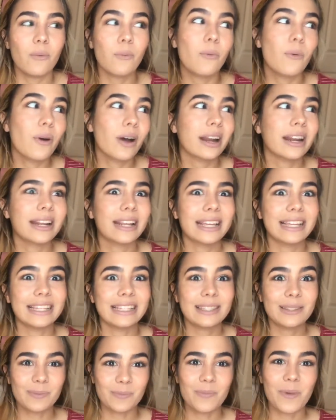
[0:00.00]
what
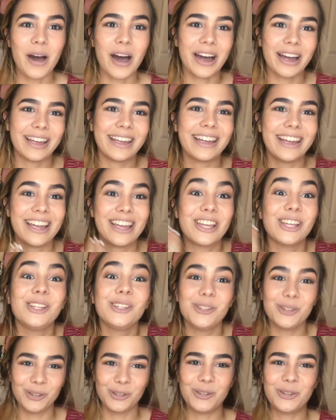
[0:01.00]
is my
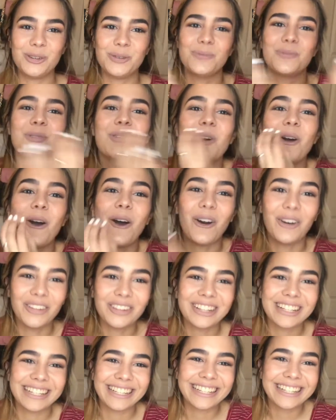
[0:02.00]
YouTube
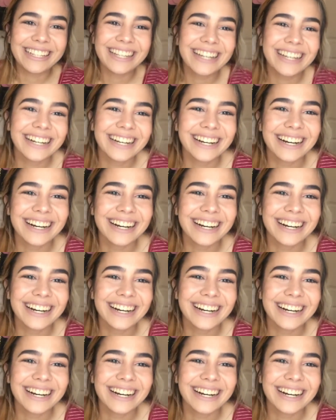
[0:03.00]
calling.